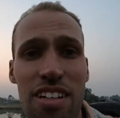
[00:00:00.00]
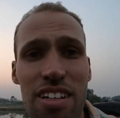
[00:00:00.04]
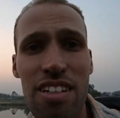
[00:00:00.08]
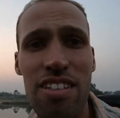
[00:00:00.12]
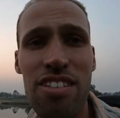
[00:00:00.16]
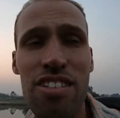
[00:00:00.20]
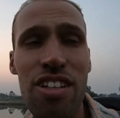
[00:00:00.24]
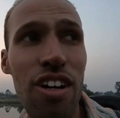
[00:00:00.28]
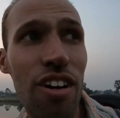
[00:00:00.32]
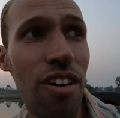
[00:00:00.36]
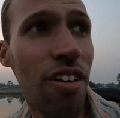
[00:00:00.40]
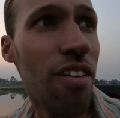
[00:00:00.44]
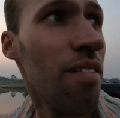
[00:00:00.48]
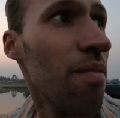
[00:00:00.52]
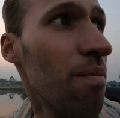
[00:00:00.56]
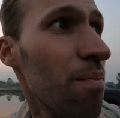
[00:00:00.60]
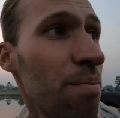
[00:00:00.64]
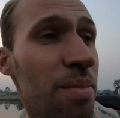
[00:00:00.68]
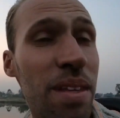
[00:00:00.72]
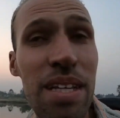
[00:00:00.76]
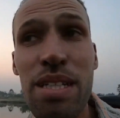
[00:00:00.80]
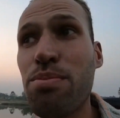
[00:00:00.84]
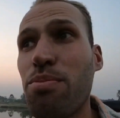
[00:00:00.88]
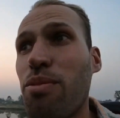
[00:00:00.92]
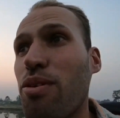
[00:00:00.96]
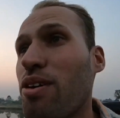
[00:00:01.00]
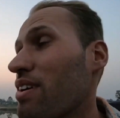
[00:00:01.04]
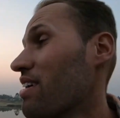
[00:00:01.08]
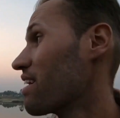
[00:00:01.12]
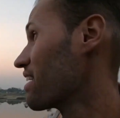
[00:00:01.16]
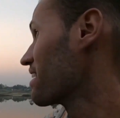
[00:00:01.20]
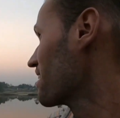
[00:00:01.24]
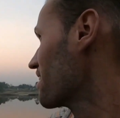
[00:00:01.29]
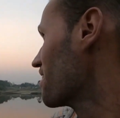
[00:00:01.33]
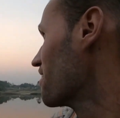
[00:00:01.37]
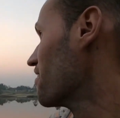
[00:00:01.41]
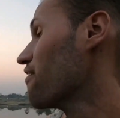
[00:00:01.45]
So, this
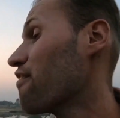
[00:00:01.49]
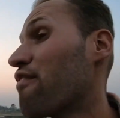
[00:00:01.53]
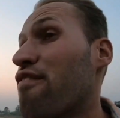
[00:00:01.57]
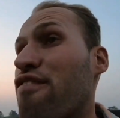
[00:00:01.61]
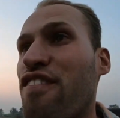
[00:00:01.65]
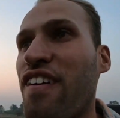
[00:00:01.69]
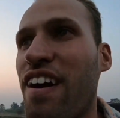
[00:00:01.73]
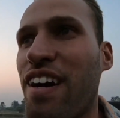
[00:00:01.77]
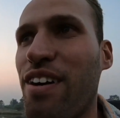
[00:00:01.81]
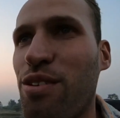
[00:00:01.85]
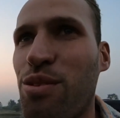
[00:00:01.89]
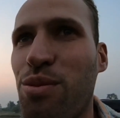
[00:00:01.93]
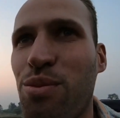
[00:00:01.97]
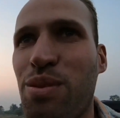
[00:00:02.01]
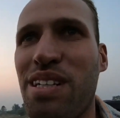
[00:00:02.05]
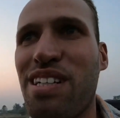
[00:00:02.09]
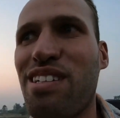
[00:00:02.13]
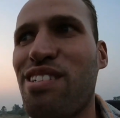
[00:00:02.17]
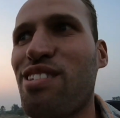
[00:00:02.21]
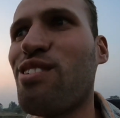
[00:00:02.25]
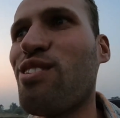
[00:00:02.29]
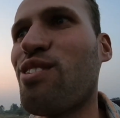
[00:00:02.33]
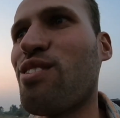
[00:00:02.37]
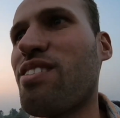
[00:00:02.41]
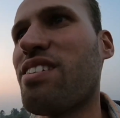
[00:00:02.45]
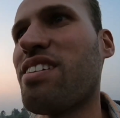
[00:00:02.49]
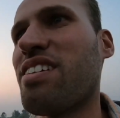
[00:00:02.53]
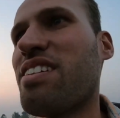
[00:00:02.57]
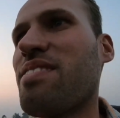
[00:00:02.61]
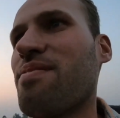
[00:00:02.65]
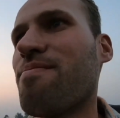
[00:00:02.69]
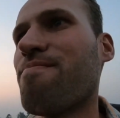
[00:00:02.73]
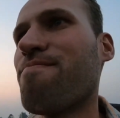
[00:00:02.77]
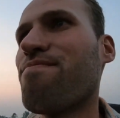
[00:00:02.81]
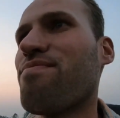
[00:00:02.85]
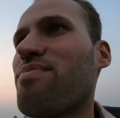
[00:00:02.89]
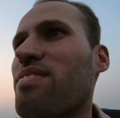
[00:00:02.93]
boy fell with the scooter.
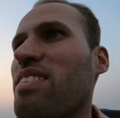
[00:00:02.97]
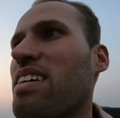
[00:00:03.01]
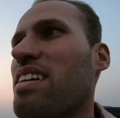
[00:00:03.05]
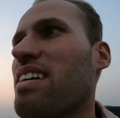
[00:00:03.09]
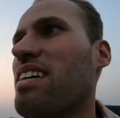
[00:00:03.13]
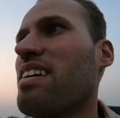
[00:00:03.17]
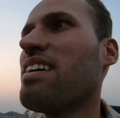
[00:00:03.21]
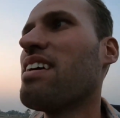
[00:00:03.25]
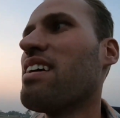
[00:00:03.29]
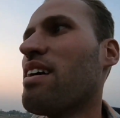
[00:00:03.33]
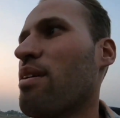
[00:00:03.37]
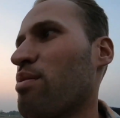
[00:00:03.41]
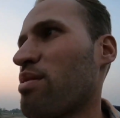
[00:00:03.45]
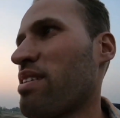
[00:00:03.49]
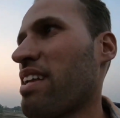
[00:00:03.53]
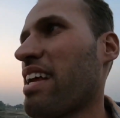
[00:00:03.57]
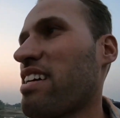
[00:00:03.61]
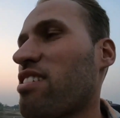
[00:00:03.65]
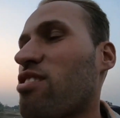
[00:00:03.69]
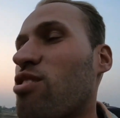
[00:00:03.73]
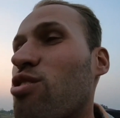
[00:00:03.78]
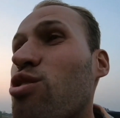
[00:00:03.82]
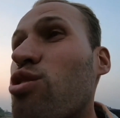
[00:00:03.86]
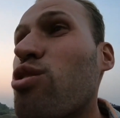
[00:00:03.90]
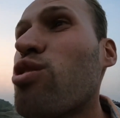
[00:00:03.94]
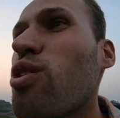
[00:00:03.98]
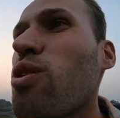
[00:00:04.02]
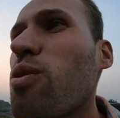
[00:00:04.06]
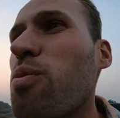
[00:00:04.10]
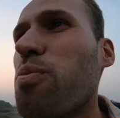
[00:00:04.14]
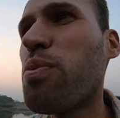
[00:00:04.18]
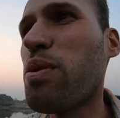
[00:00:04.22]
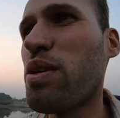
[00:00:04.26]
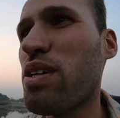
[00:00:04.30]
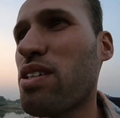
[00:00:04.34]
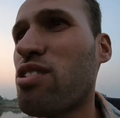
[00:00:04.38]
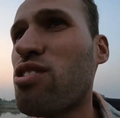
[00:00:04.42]
It was like
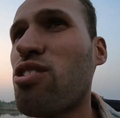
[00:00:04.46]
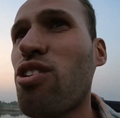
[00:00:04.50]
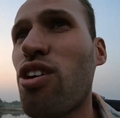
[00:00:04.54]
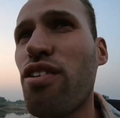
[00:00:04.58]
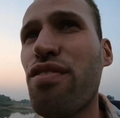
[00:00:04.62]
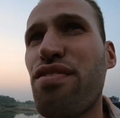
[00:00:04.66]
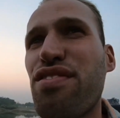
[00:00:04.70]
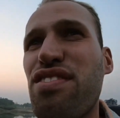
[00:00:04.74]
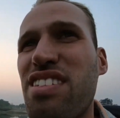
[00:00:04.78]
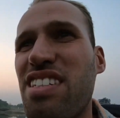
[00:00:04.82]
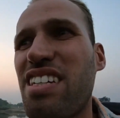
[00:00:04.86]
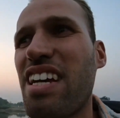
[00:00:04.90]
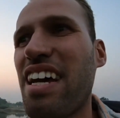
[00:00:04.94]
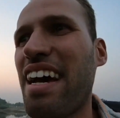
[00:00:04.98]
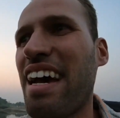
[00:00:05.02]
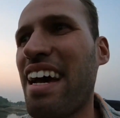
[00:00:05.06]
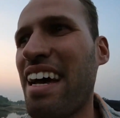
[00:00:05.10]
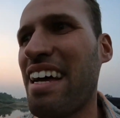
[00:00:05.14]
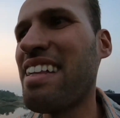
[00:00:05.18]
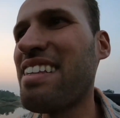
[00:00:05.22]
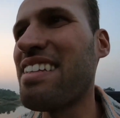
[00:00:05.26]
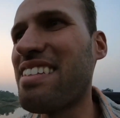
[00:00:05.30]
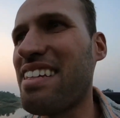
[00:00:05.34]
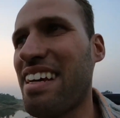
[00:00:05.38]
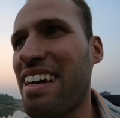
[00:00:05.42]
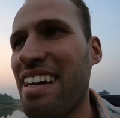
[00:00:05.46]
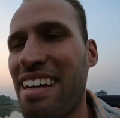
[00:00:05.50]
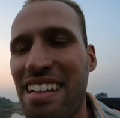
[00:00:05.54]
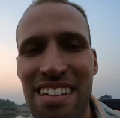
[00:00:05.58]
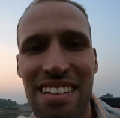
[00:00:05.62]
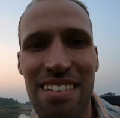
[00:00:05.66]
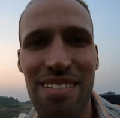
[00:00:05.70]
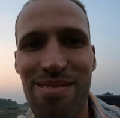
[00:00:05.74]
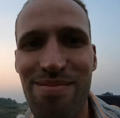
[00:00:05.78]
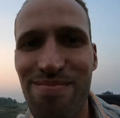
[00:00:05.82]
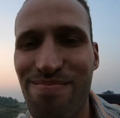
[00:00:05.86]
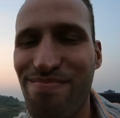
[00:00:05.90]
super soft sand
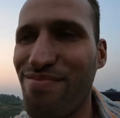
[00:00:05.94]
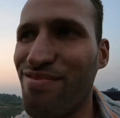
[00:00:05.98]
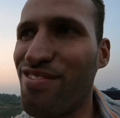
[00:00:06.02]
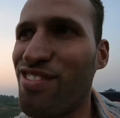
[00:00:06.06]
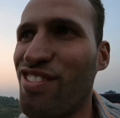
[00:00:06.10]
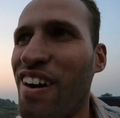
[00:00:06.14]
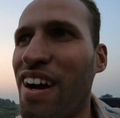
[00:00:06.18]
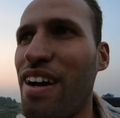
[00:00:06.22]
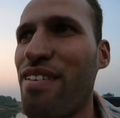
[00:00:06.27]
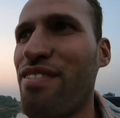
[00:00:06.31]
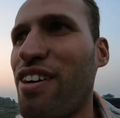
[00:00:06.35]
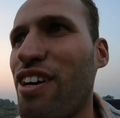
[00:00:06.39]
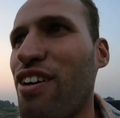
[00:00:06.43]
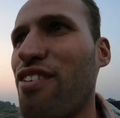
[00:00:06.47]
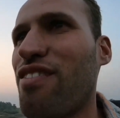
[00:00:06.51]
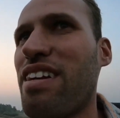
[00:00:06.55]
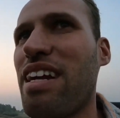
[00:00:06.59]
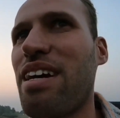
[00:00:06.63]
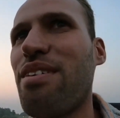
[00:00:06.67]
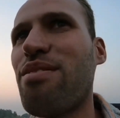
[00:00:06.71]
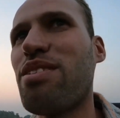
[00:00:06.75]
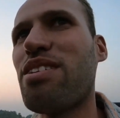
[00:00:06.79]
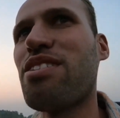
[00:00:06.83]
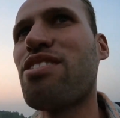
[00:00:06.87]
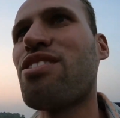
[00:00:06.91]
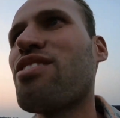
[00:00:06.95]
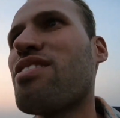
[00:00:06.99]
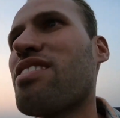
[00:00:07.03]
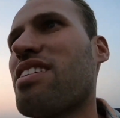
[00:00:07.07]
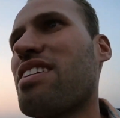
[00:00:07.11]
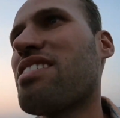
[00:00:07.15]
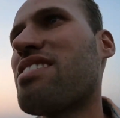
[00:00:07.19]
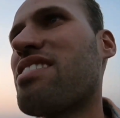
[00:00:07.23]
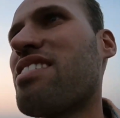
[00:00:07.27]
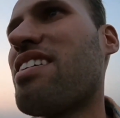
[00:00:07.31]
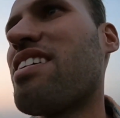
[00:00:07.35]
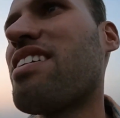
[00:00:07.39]
and driving over there with the
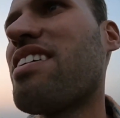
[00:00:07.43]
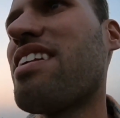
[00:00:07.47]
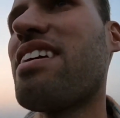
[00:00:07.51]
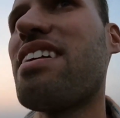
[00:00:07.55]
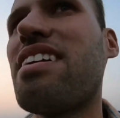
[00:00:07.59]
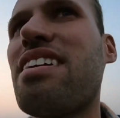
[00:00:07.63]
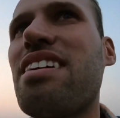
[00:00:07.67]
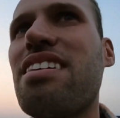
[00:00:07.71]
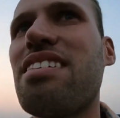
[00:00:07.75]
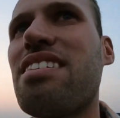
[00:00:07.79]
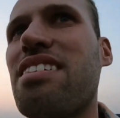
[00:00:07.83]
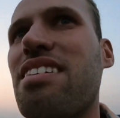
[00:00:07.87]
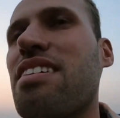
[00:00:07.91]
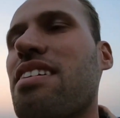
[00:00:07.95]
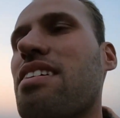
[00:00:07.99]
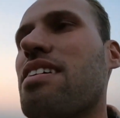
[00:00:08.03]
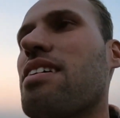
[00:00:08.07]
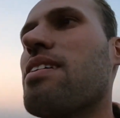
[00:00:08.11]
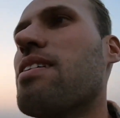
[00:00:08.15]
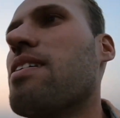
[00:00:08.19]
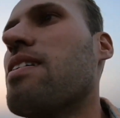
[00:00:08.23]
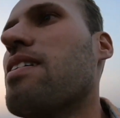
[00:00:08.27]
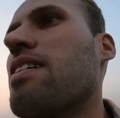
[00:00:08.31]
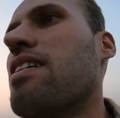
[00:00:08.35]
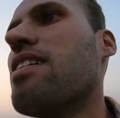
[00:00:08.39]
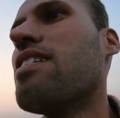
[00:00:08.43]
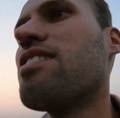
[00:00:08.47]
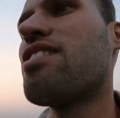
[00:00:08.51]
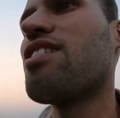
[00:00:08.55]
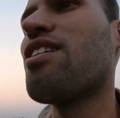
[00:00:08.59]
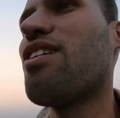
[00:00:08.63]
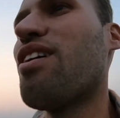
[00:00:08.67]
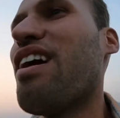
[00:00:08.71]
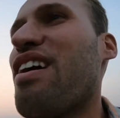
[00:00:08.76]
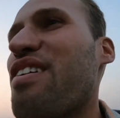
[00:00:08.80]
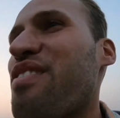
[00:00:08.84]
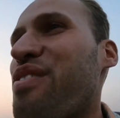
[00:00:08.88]
scooter is not that easy.
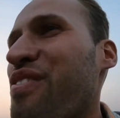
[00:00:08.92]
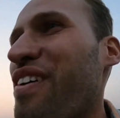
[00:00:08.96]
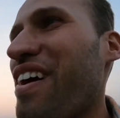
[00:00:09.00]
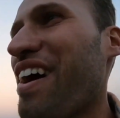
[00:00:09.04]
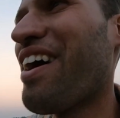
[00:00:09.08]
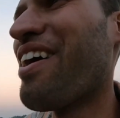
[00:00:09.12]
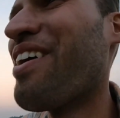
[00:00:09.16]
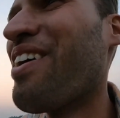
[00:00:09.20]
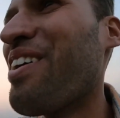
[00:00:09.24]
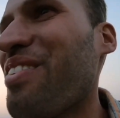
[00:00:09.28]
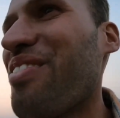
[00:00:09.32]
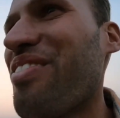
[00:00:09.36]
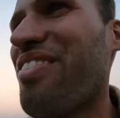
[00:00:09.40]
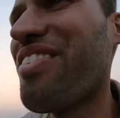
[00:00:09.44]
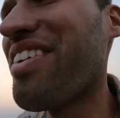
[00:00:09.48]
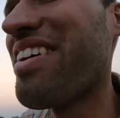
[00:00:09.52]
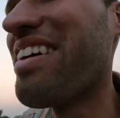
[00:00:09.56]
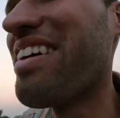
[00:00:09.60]
So I fell.